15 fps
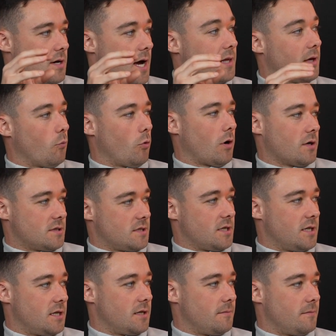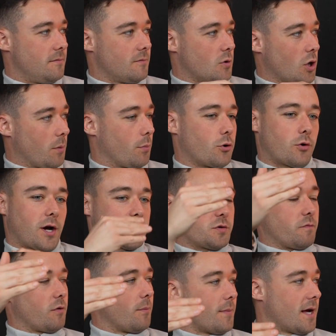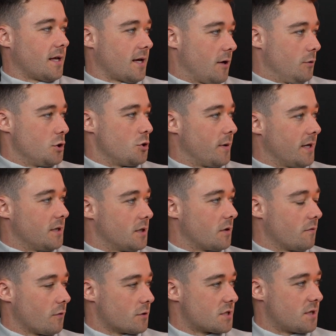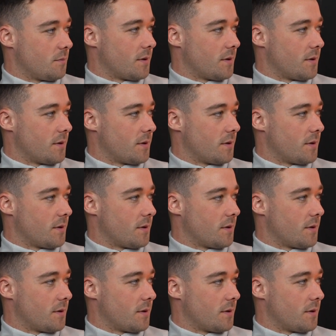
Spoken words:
And then what is the kind of progression from that? How did you get into the first team